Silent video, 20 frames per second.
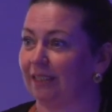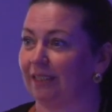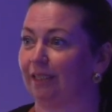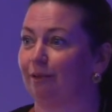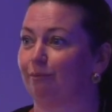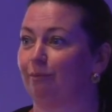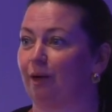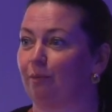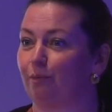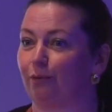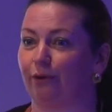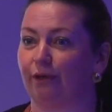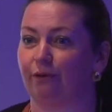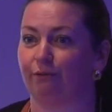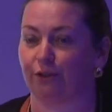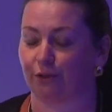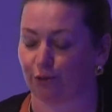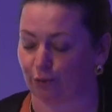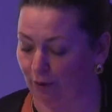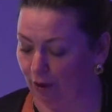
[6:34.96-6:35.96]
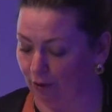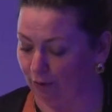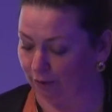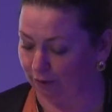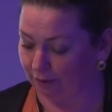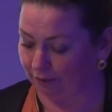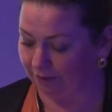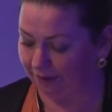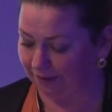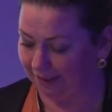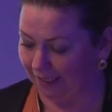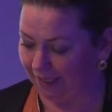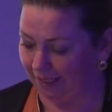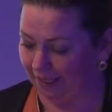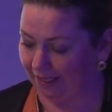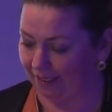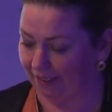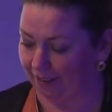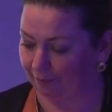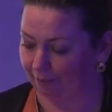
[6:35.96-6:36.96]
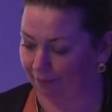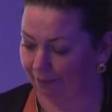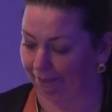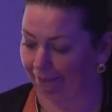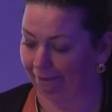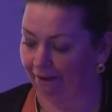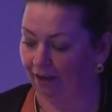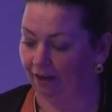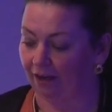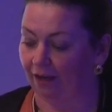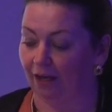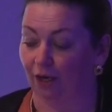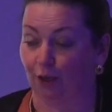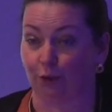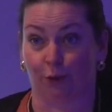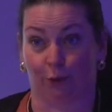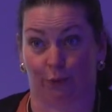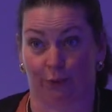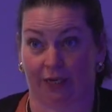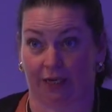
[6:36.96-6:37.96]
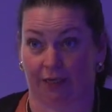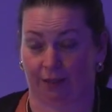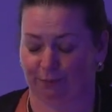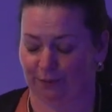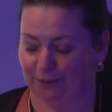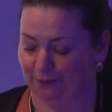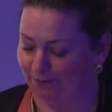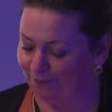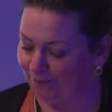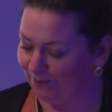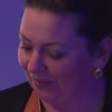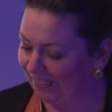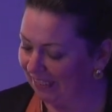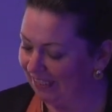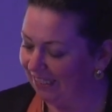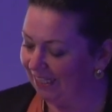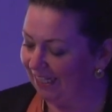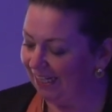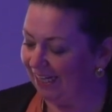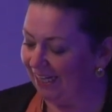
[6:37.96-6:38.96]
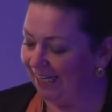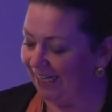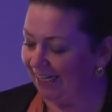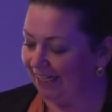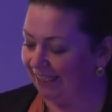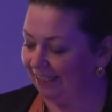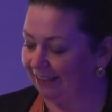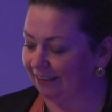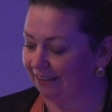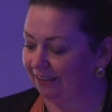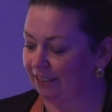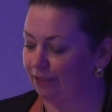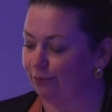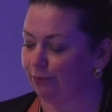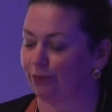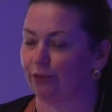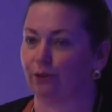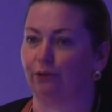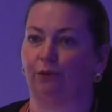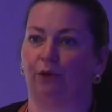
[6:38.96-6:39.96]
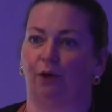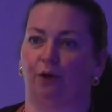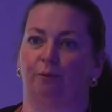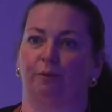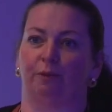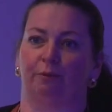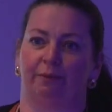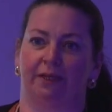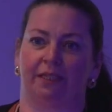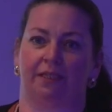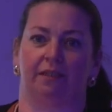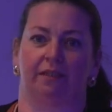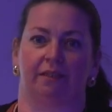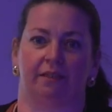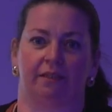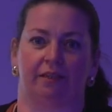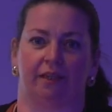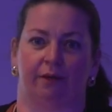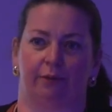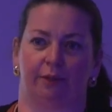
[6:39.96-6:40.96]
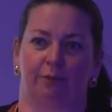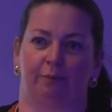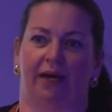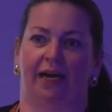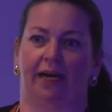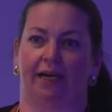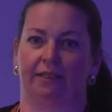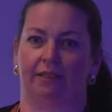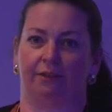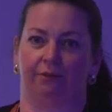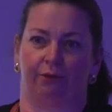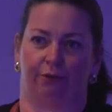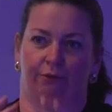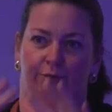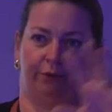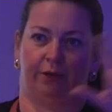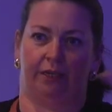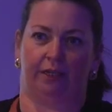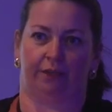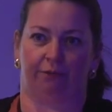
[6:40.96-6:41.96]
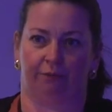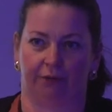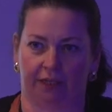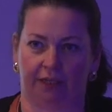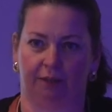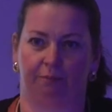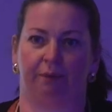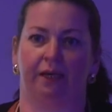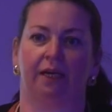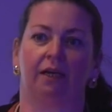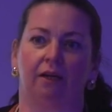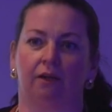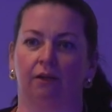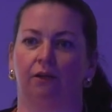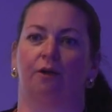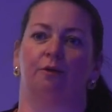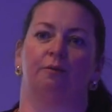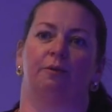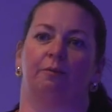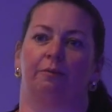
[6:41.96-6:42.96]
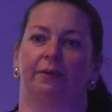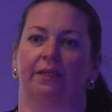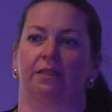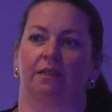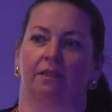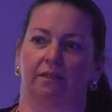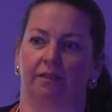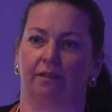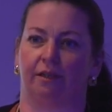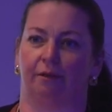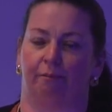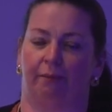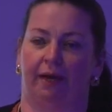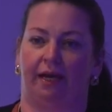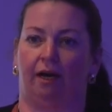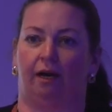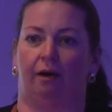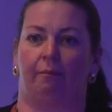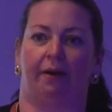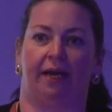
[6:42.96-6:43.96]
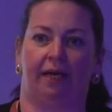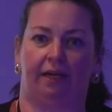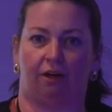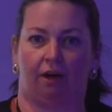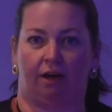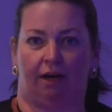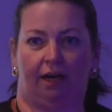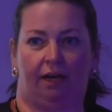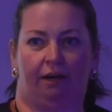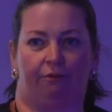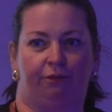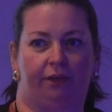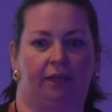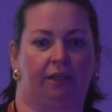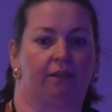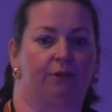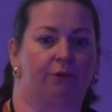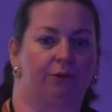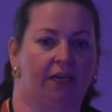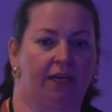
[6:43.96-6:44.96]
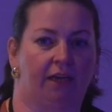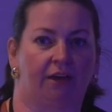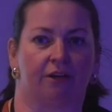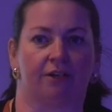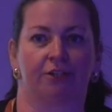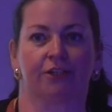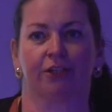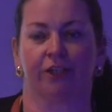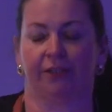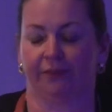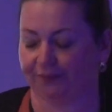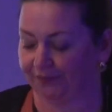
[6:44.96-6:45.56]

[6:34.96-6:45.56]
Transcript: In my previous role, no names, this was a global business that was part of a really, really big global business that may or may not have yellow diggers.